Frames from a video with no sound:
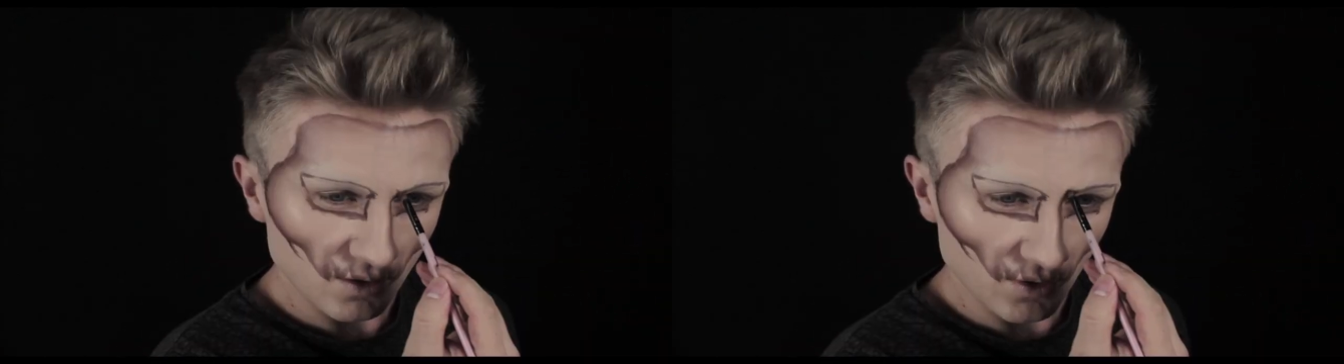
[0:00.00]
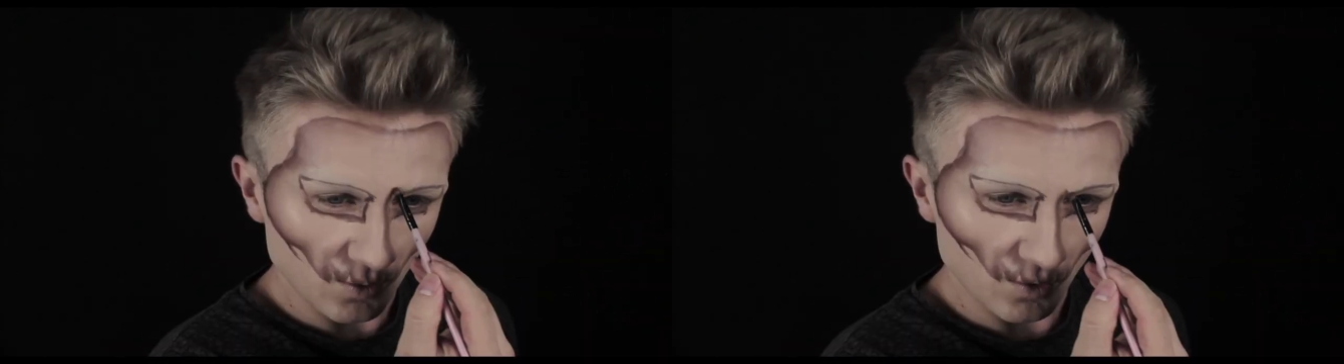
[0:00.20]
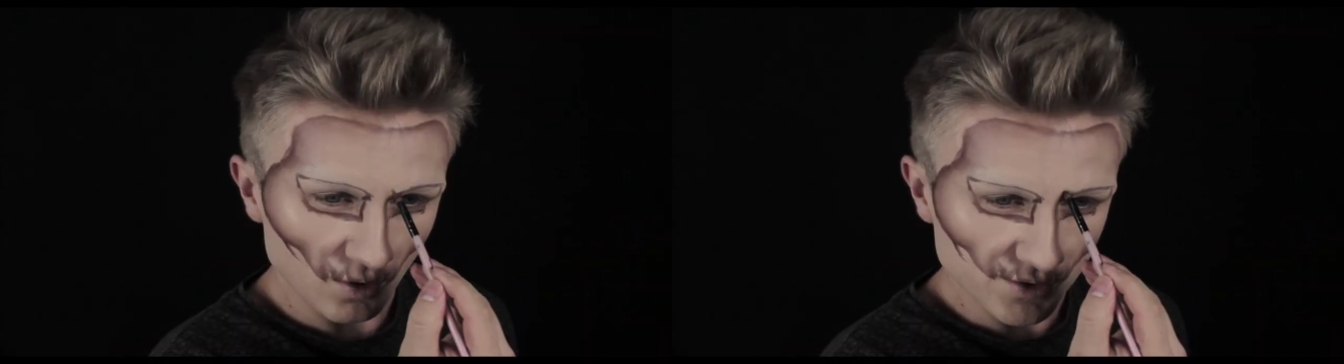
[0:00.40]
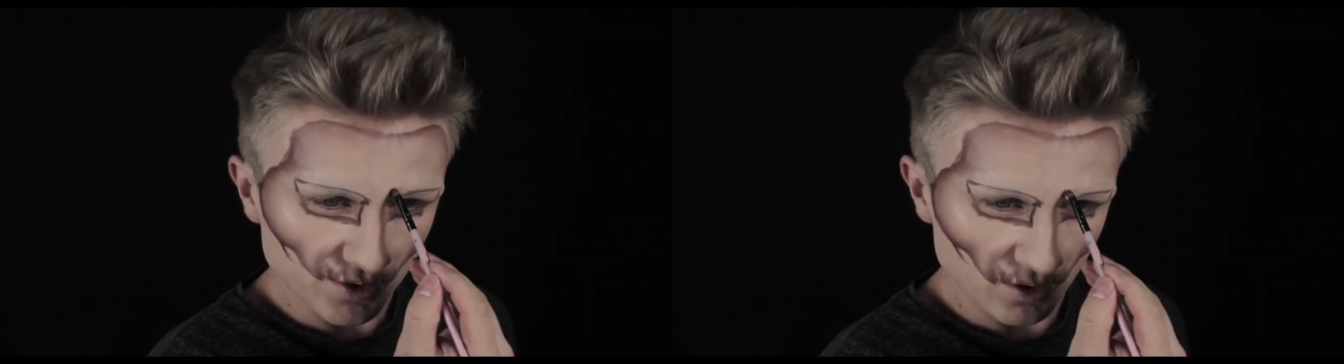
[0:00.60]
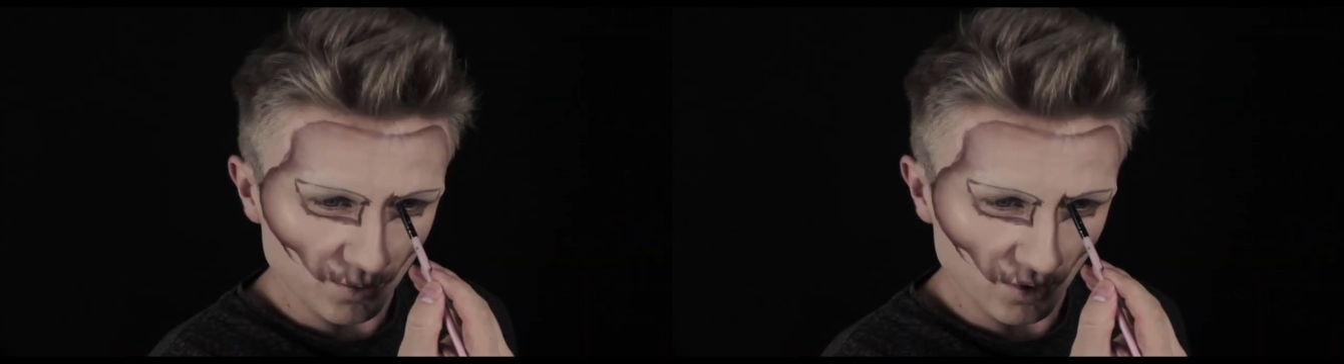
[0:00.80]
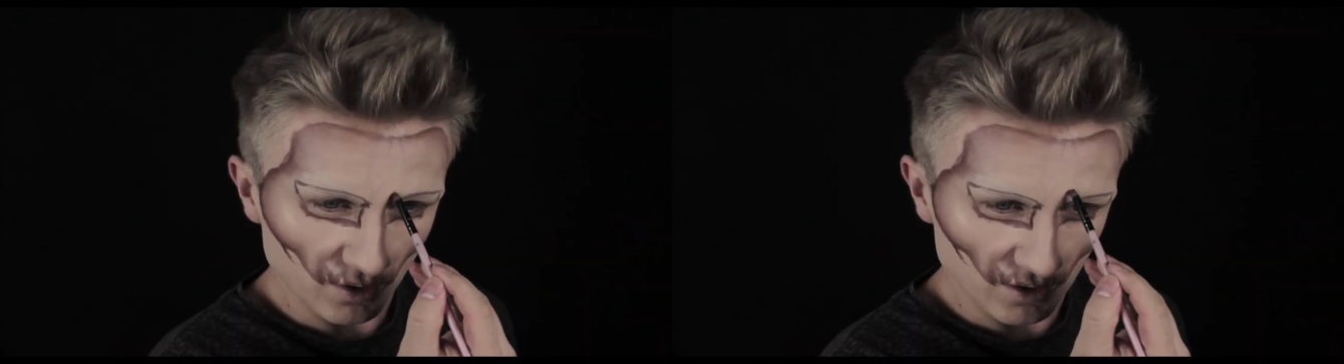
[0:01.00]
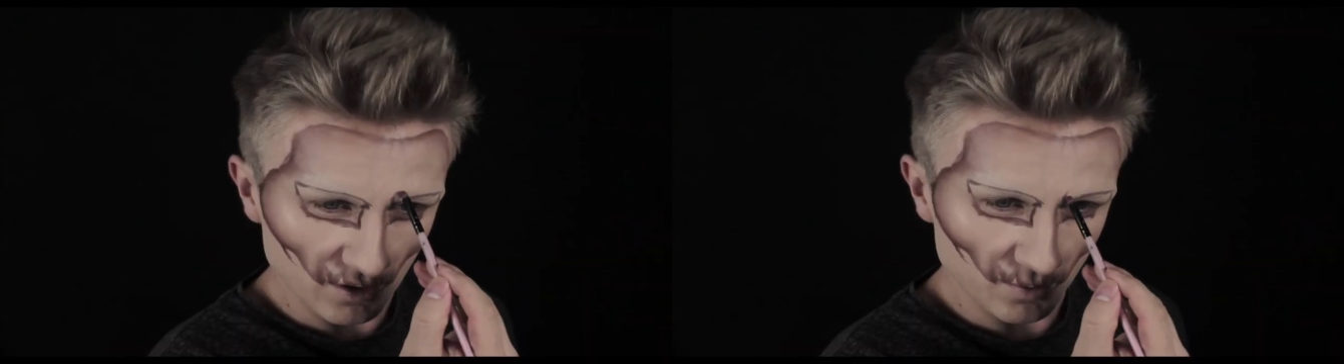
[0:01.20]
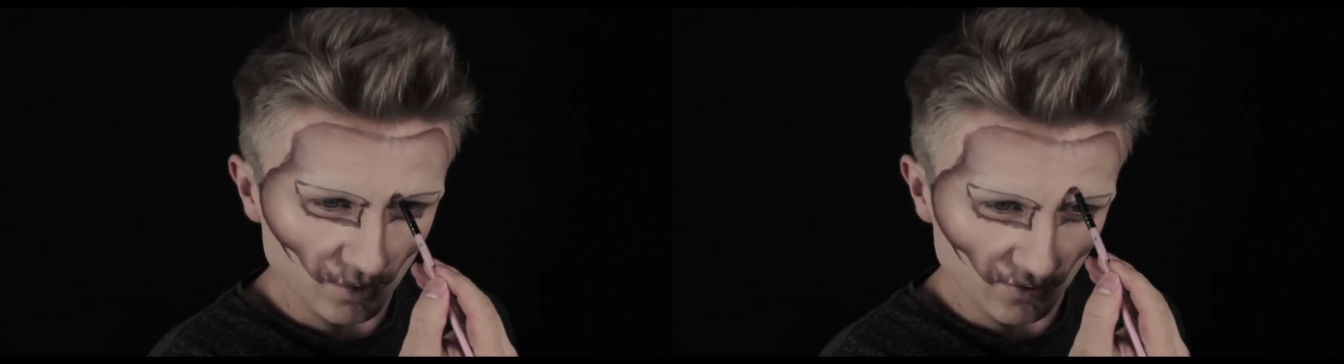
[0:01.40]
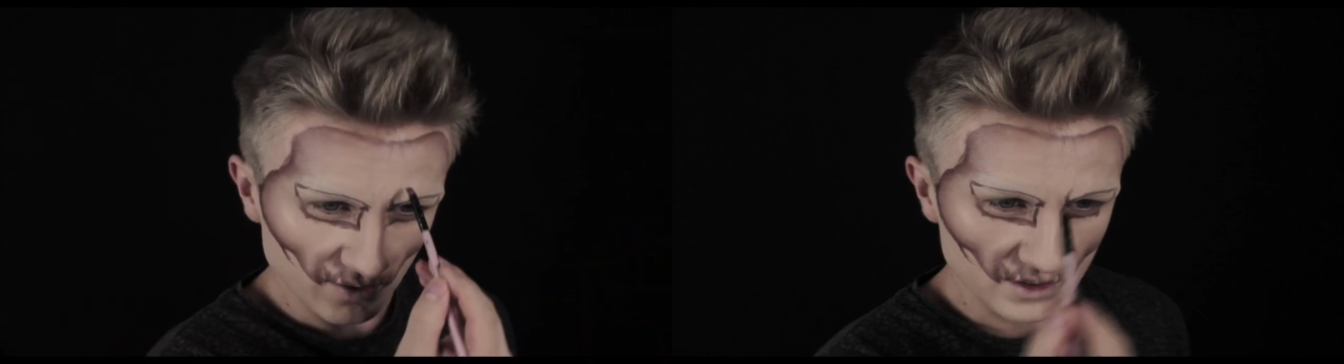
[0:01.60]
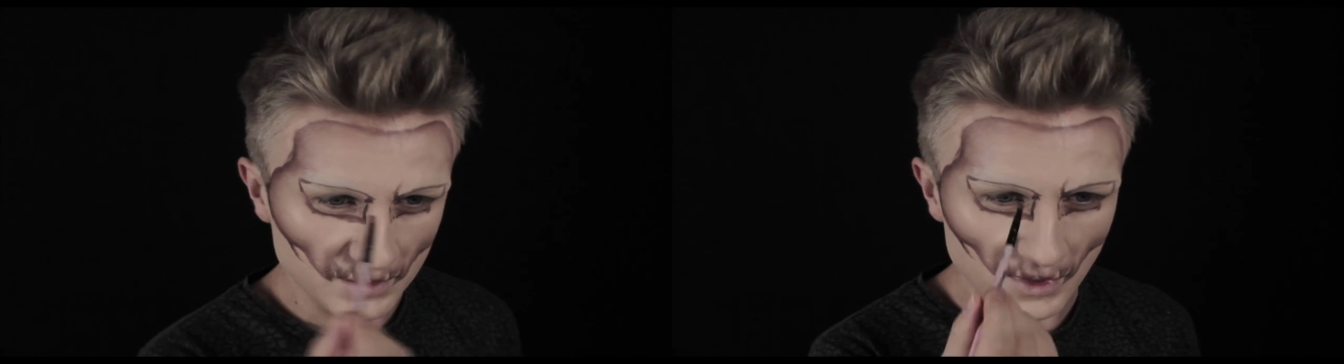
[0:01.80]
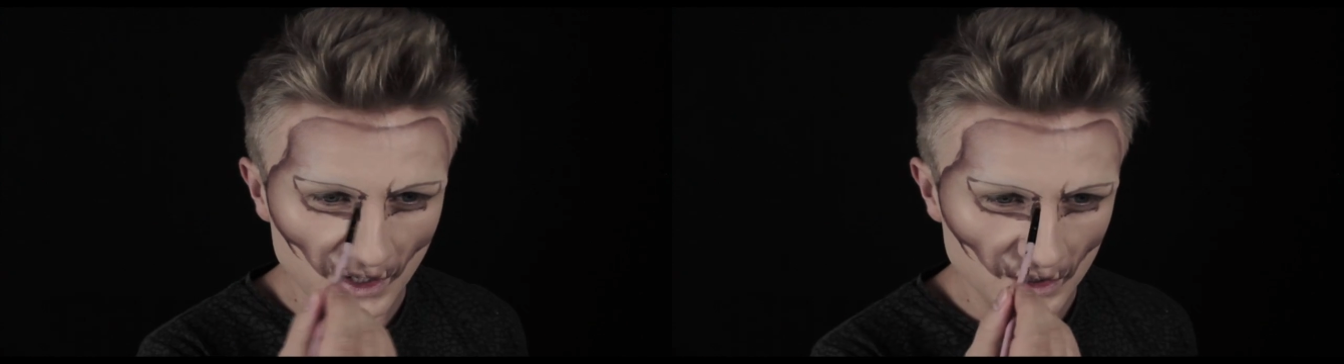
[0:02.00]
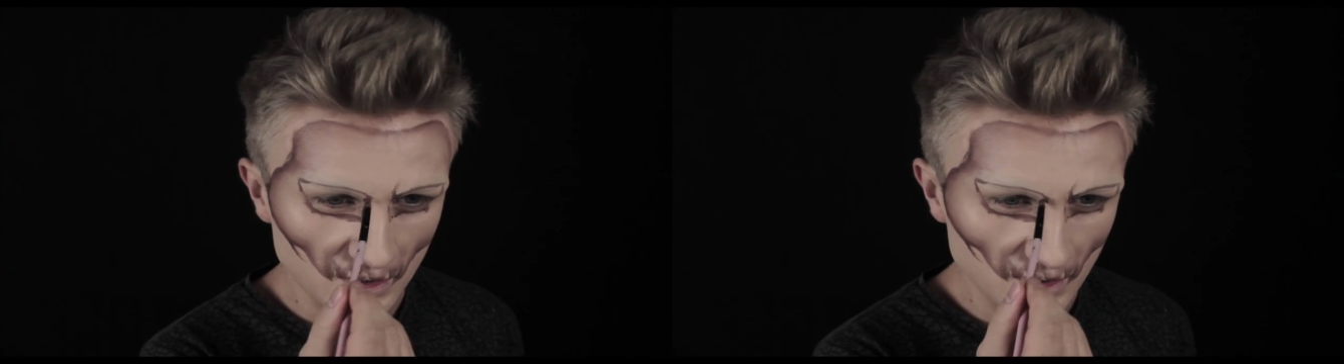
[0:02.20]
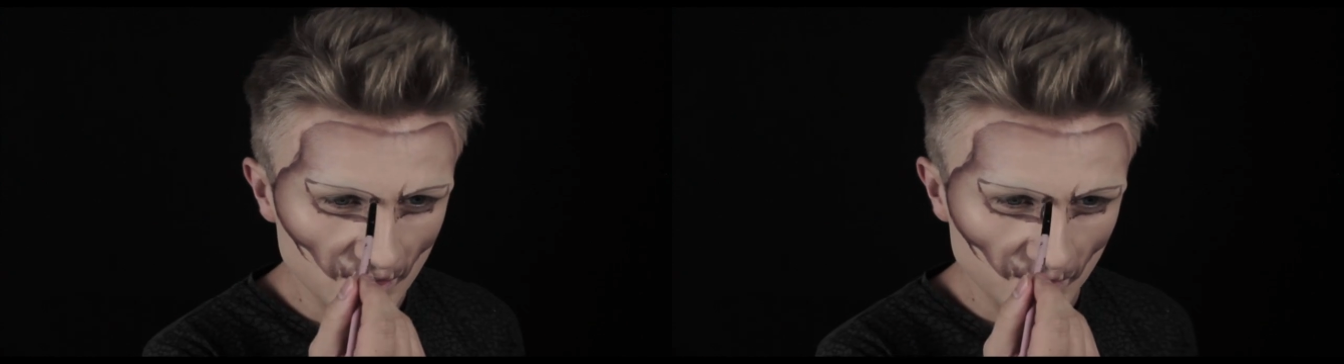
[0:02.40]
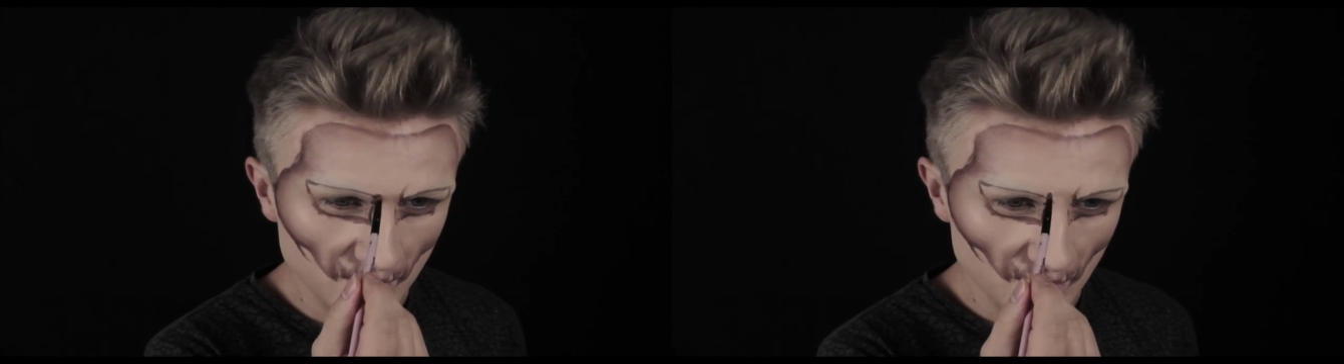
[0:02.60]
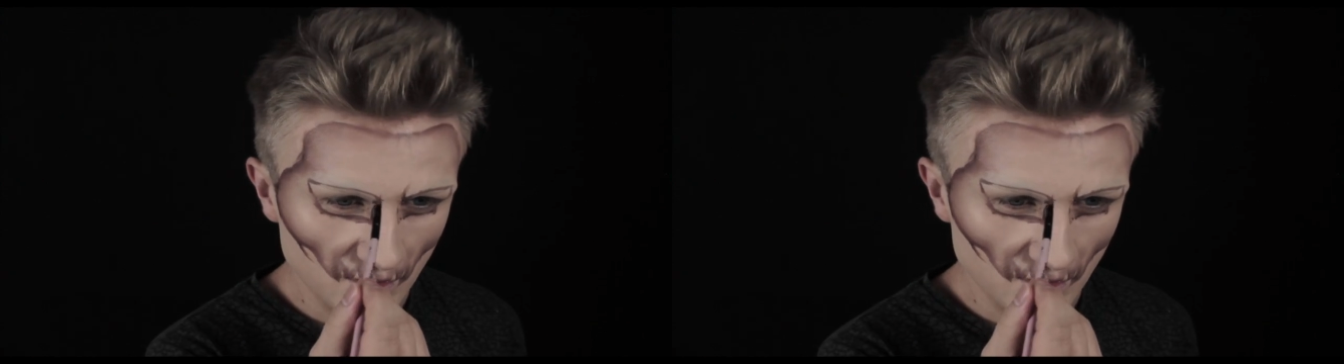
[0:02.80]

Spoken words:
think we're also going to put a little bit of an expression in this one.